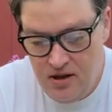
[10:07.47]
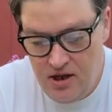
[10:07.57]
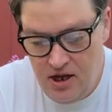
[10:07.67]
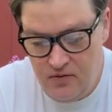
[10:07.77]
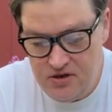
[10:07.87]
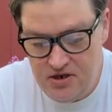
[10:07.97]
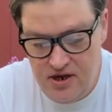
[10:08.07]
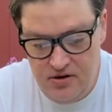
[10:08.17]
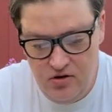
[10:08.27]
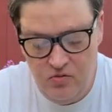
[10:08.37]
I was
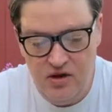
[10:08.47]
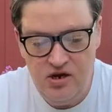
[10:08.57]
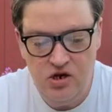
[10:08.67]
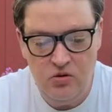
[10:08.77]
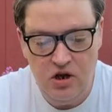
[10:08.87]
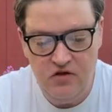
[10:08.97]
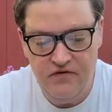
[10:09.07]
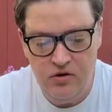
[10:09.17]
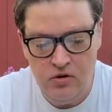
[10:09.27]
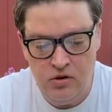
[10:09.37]
not who my
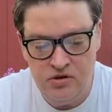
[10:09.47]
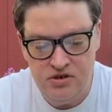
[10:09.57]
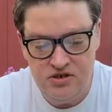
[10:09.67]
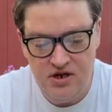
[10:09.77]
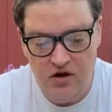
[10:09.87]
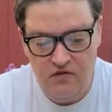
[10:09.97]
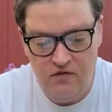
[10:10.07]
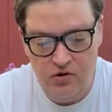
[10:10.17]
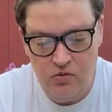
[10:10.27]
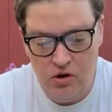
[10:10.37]
12-year-old
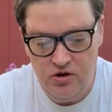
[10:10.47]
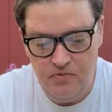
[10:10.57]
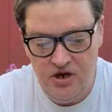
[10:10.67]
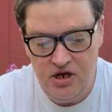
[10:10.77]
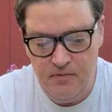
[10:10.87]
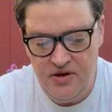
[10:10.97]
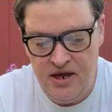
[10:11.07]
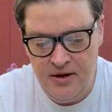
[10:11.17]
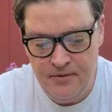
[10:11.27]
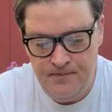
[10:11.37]
self would want me to be.